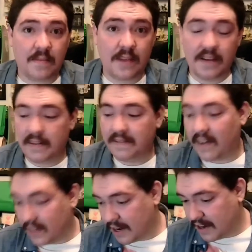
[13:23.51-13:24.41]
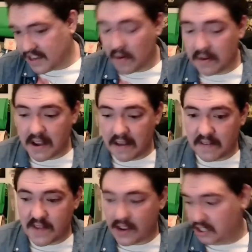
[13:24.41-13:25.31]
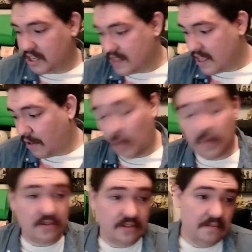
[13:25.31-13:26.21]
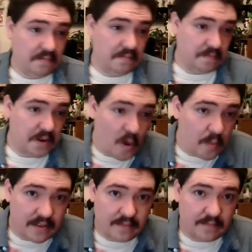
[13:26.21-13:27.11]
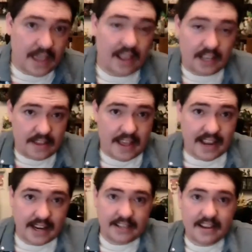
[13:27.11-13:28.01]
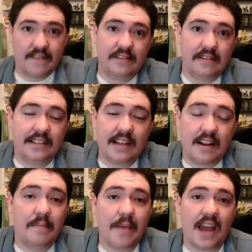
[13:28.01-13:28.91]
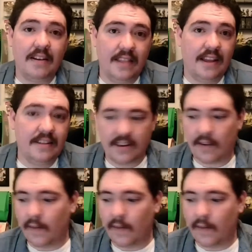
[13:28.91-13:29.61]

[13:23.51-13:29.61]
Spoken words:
And if you're friendly and you go enough, eventually they'll be open to telling you that kind of stuff. So it's not a bad thing to do.